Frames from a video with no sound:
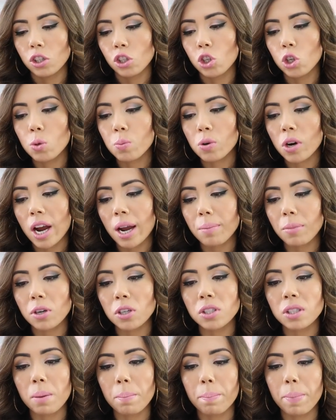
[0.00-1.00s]
two
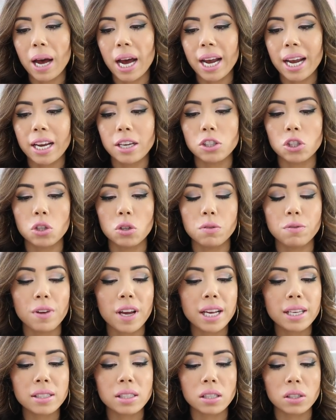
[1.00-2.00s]
primers by Too
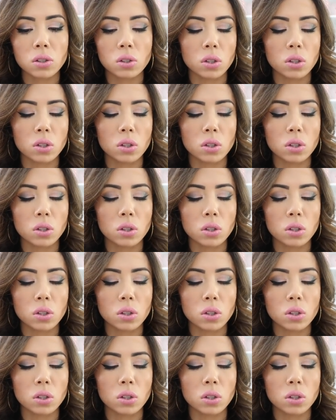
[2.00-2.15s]
Faced.